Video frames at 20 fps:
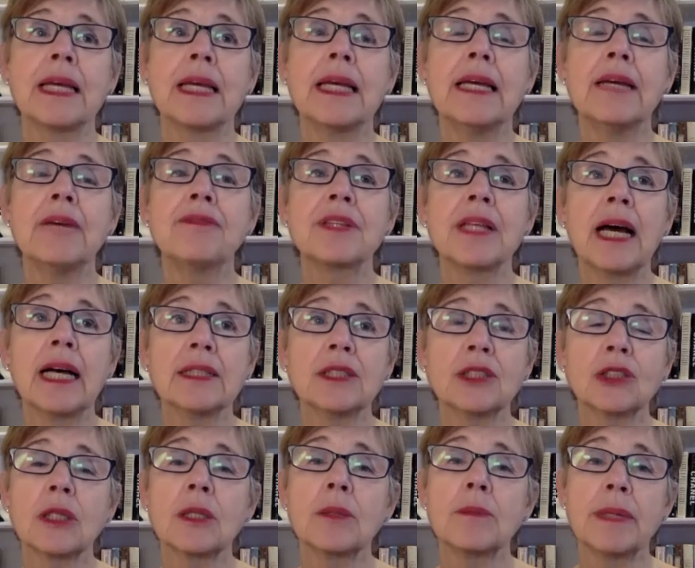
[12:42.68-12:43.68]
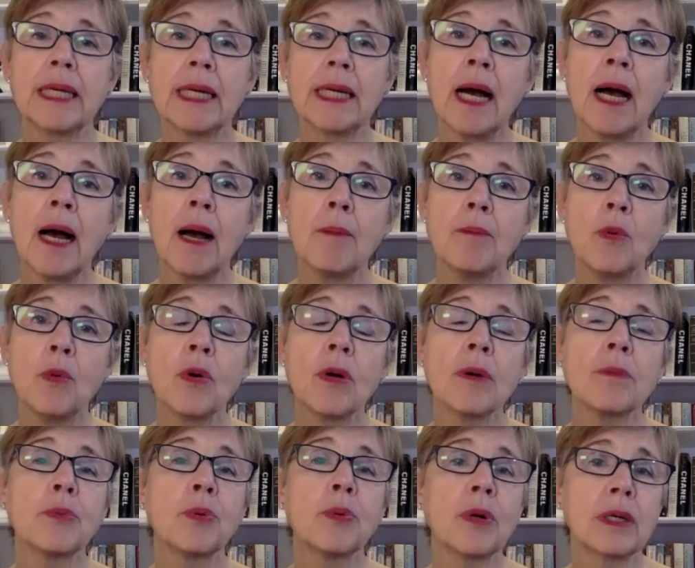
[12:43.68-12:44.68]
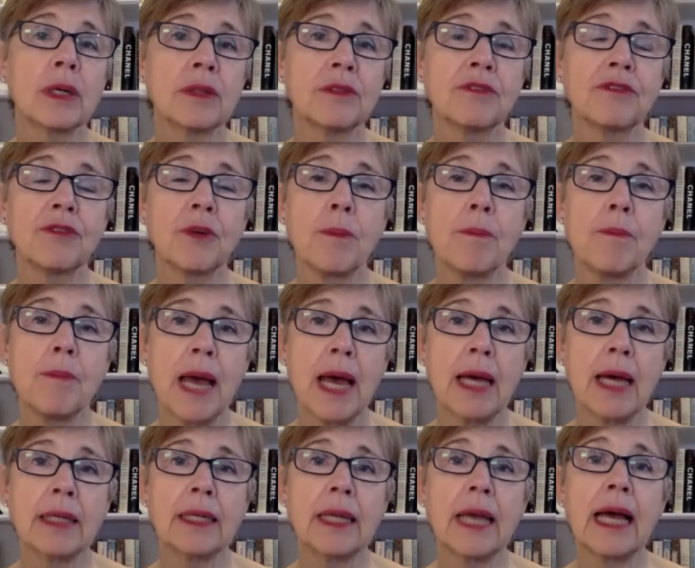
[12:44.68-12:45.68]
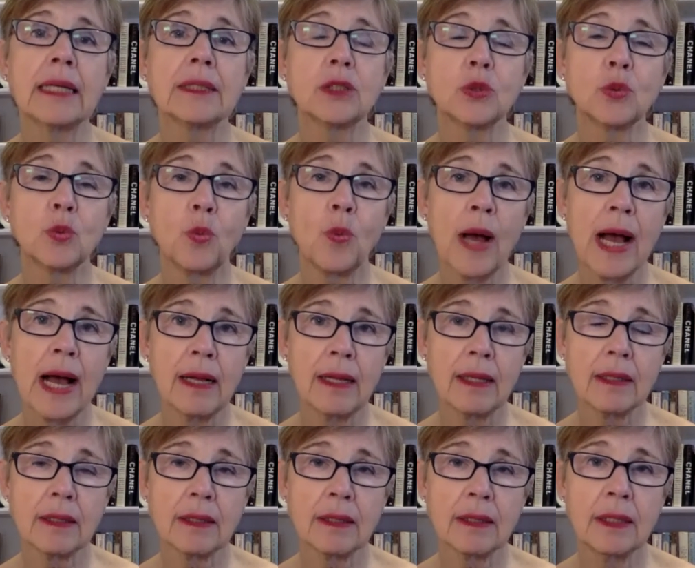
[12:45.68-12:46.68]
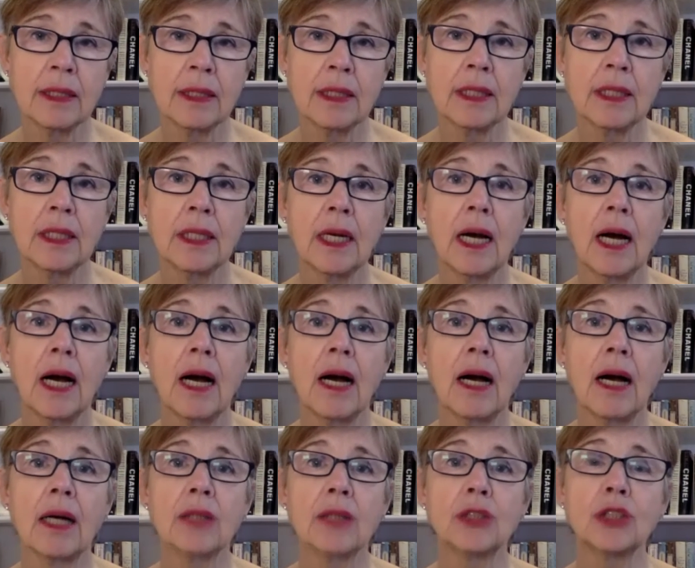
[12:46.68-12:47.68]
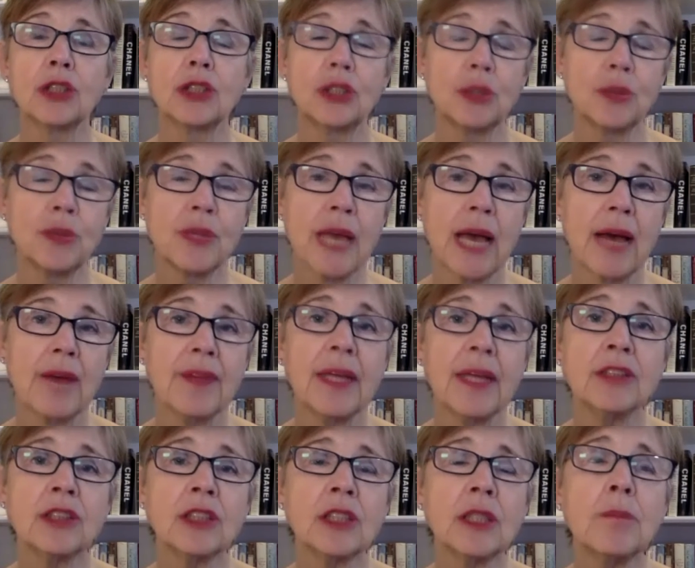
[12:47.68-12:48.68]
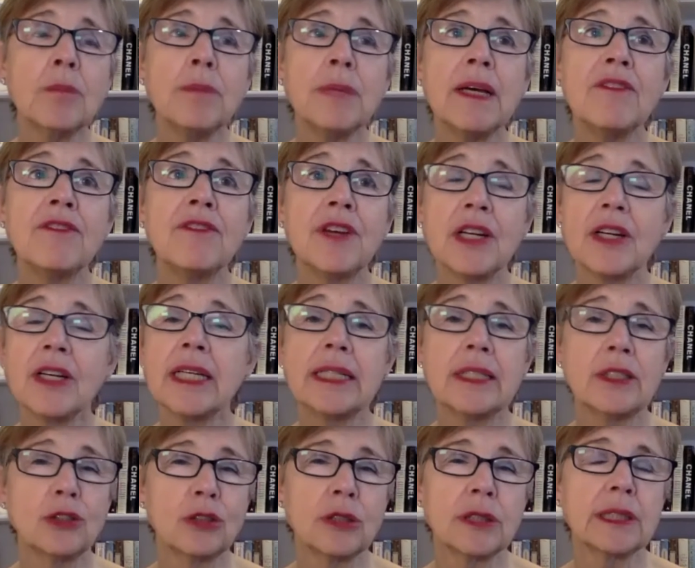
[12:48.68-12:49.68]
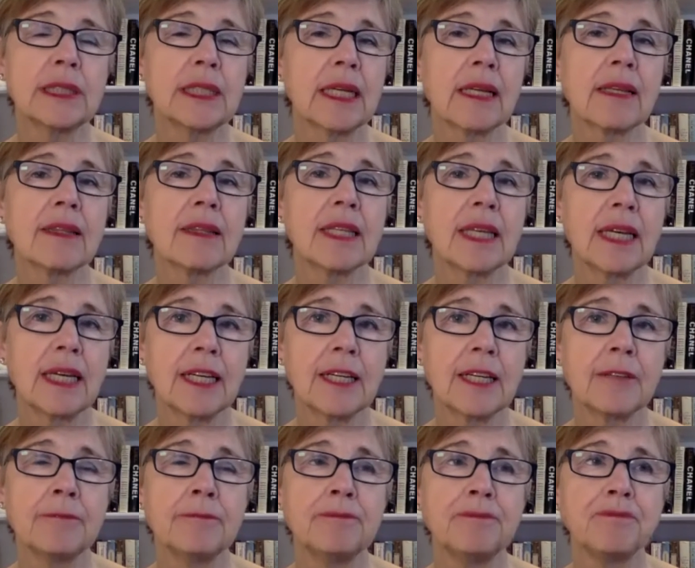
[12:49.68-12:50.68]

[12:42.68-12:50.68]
if that's going to become more important for men as well uh, to do that. That's going to be a very interesting thing.